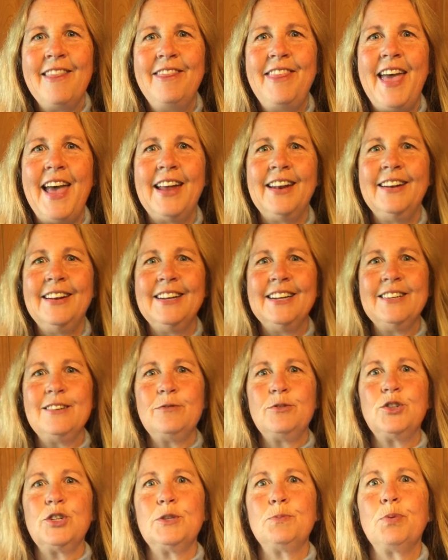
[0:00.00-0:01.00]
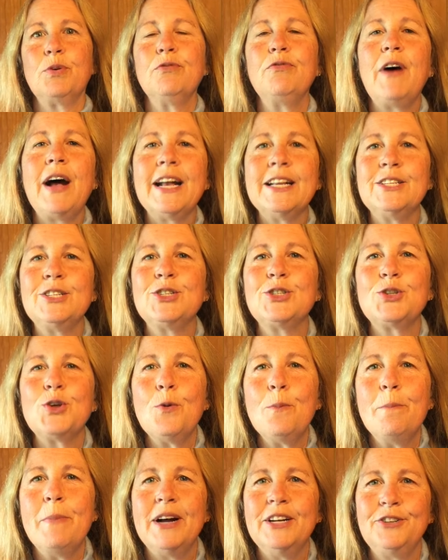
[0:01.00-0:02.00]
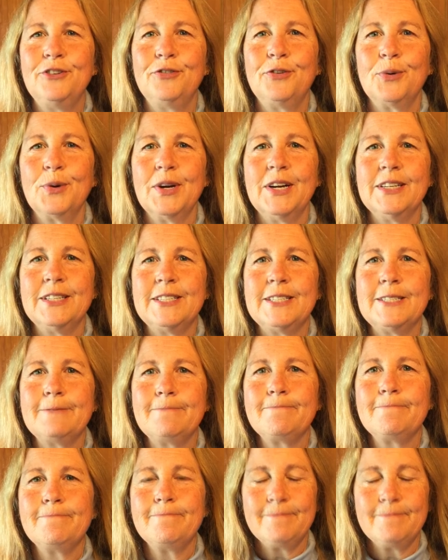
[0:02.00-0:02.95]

that just provides so much for us.